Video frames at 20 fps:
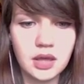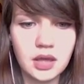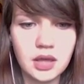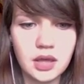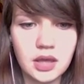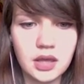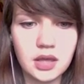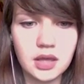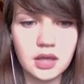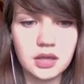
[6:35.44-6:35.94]

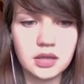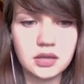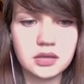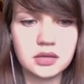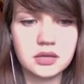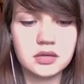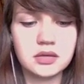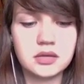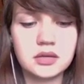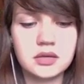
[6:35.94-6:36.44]

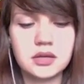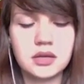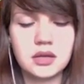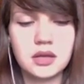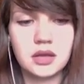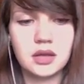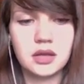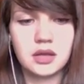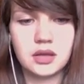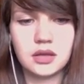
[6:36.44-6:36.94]
and
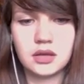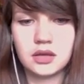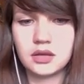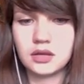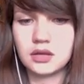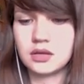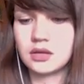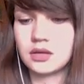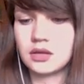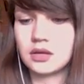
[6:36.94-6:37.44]

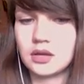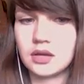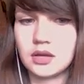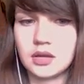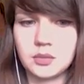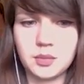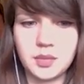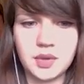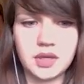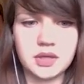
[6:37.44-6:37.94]

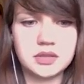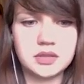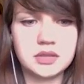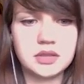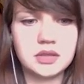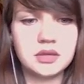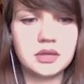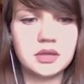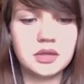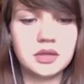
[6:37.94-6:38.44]
I'm
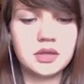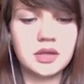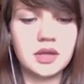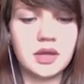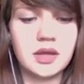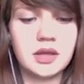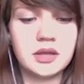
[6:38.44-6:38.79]
pasting it.